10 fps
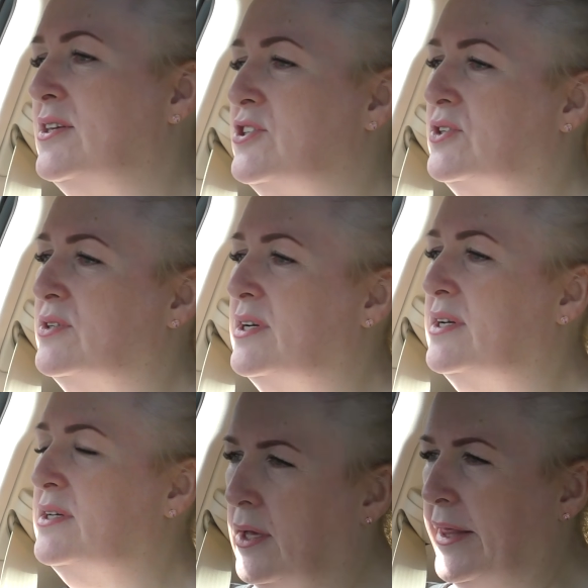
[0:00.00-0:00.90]
So
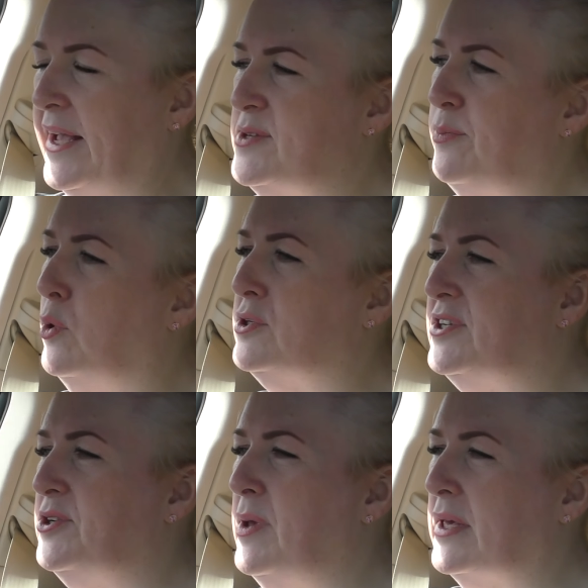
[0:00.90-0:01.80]
uh, I think it's
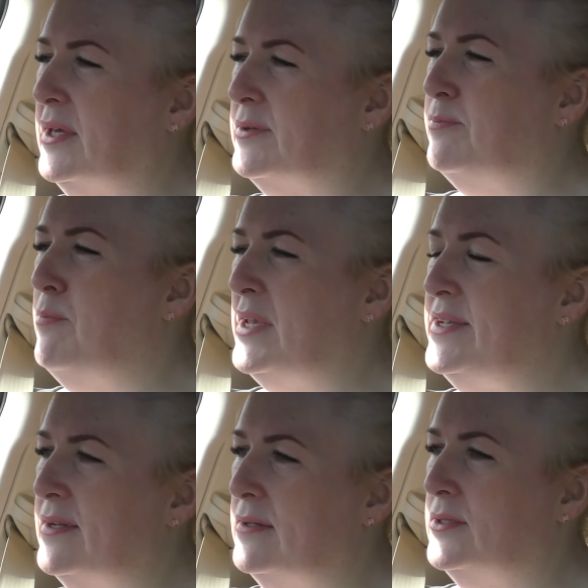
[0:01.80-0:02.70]
important to make that
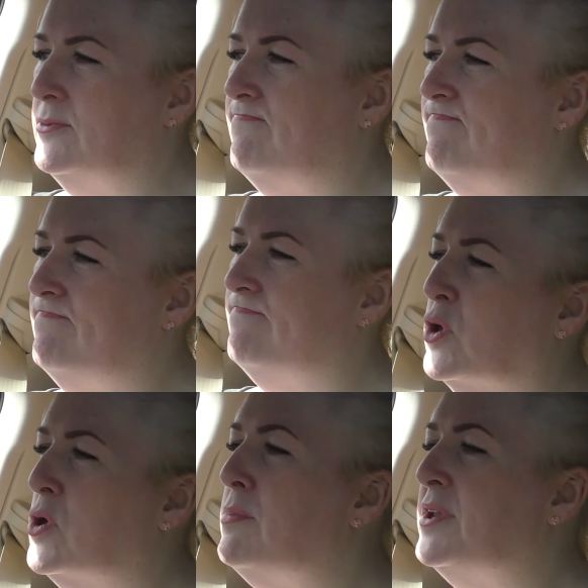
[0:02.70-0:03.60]
mental
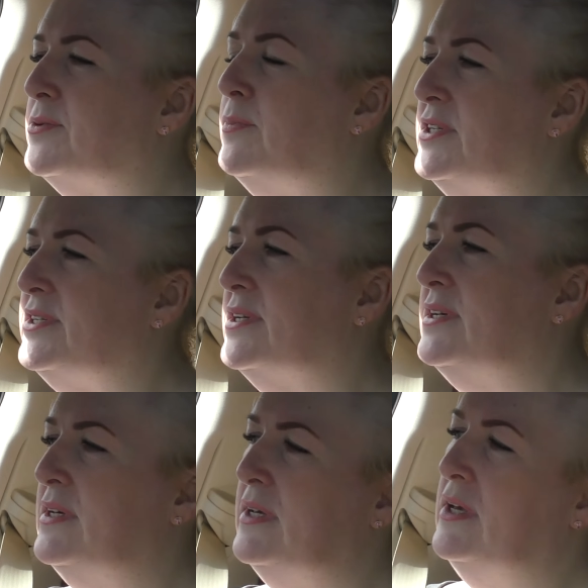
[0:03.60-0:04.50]
commitment
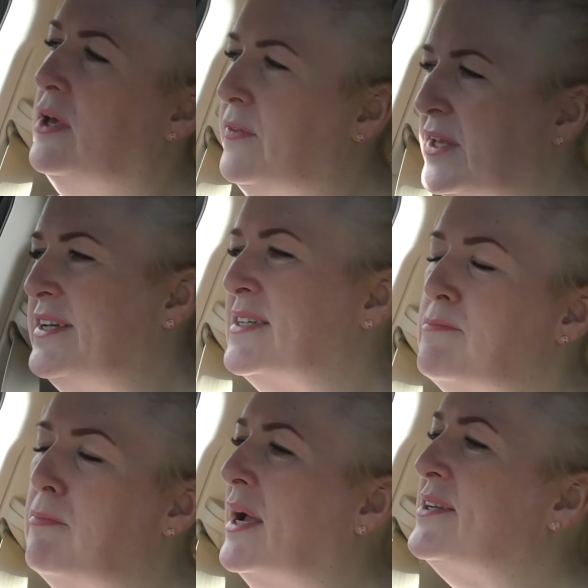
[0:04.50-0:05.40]
but it
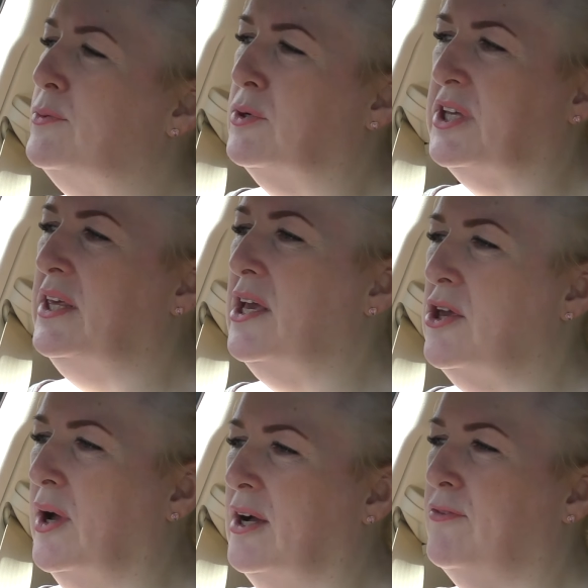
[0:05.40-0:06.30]
doesn't matter what gear
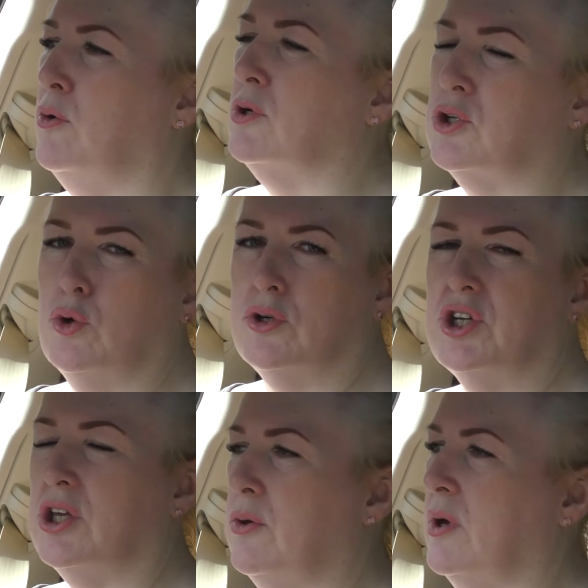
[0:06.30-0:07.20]
you have or what
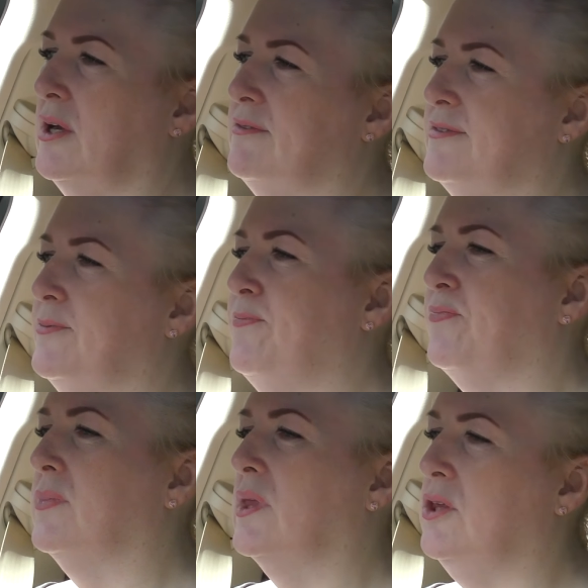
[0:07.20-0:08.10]
coaching you have,
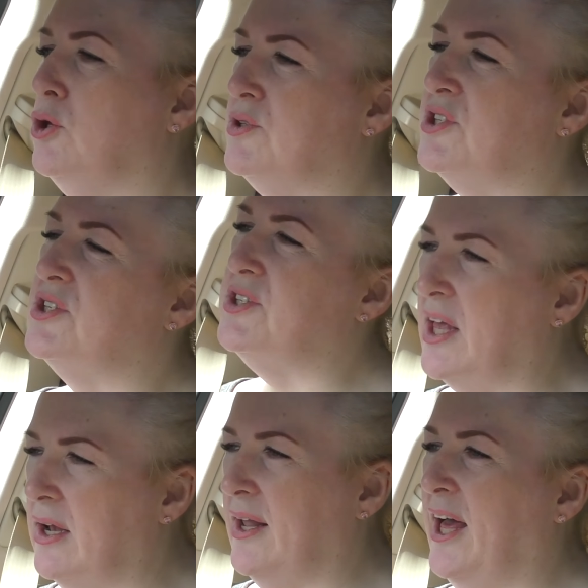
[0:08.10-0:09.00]
you
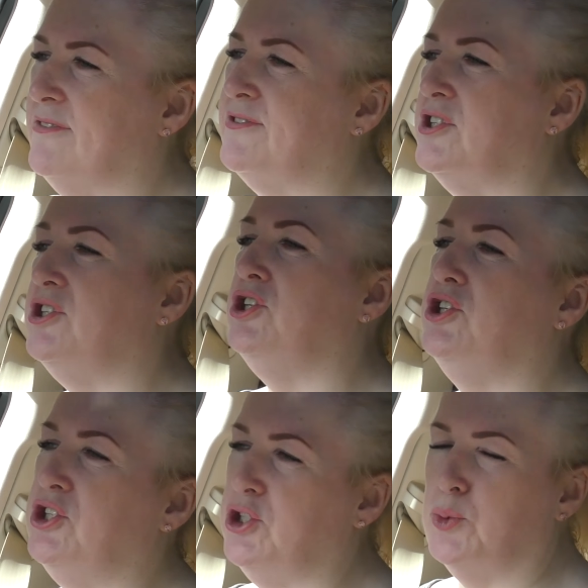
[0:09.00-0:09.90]
still have to
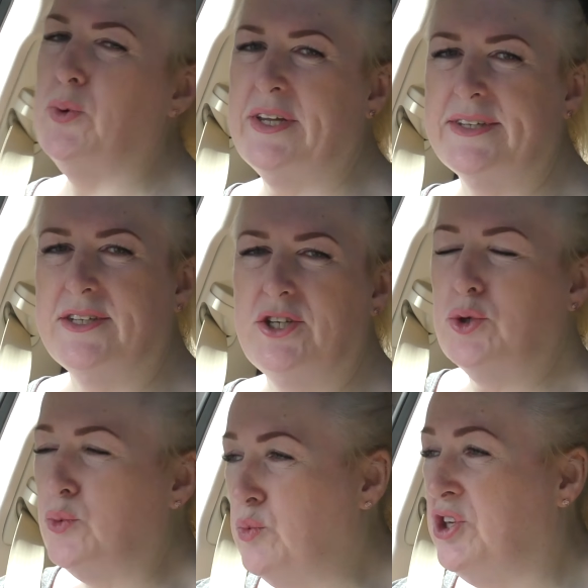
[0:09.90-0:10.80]
do it.
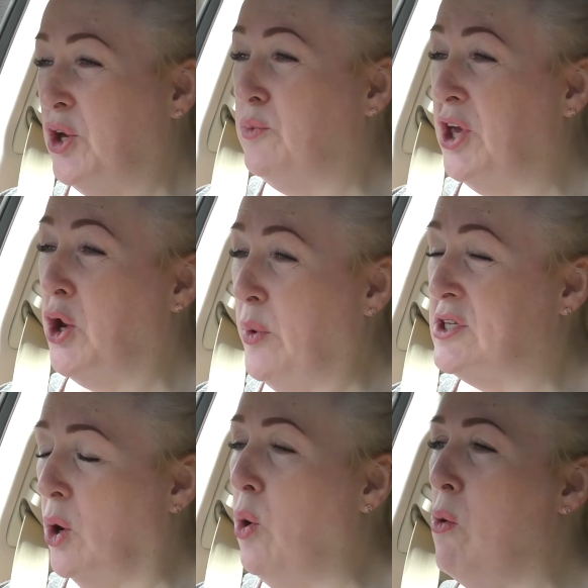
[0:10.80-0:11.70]
You, you, you.
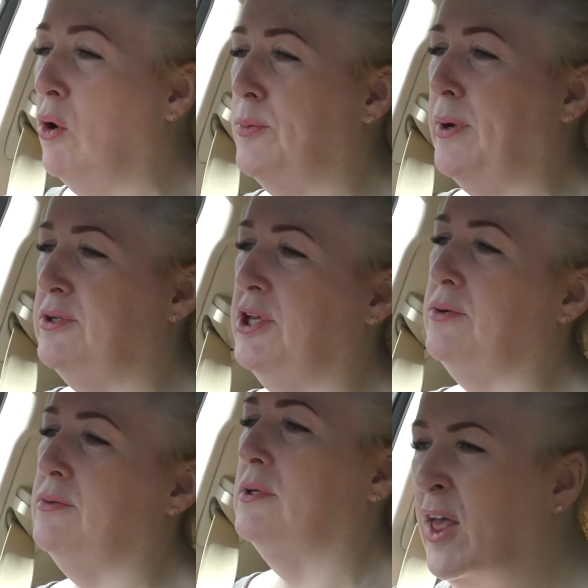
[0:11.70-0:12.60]
It's all about
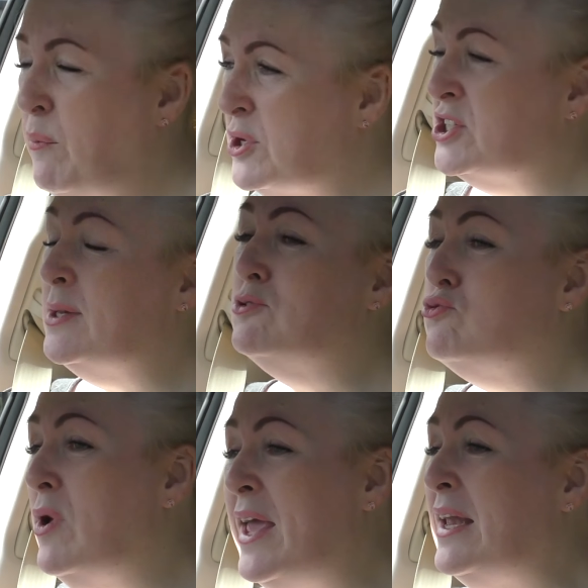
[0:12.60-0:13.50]
you. Which
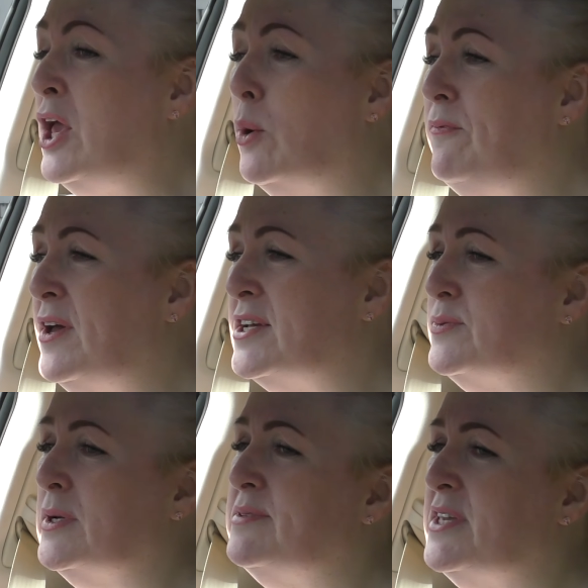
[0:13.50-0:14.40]
seems really
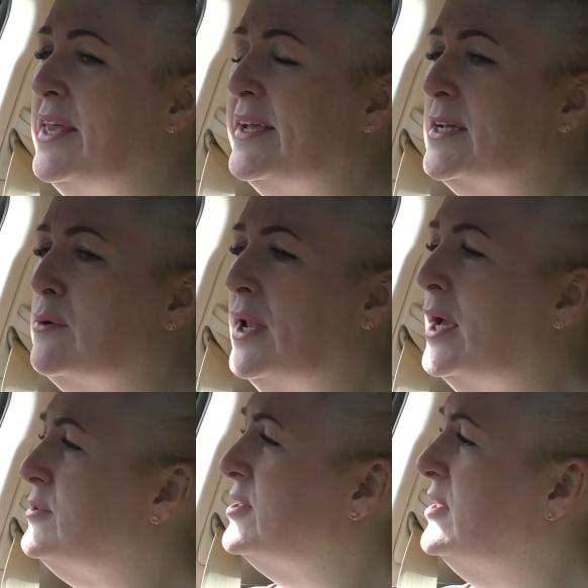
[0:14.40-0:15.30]
obvious when I'm saying it out
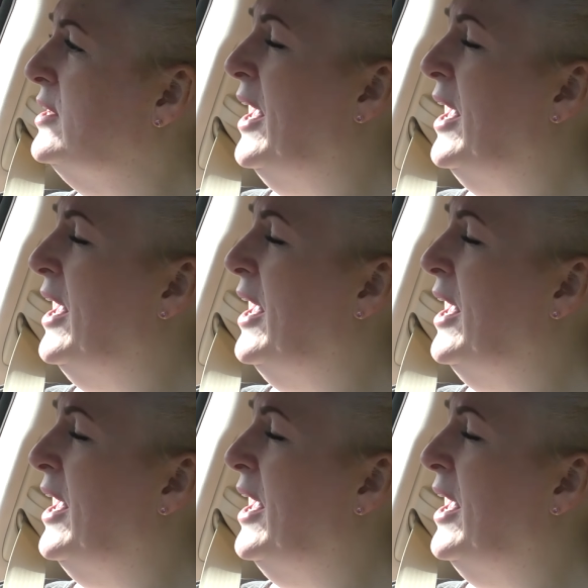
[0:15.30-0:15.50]
loud.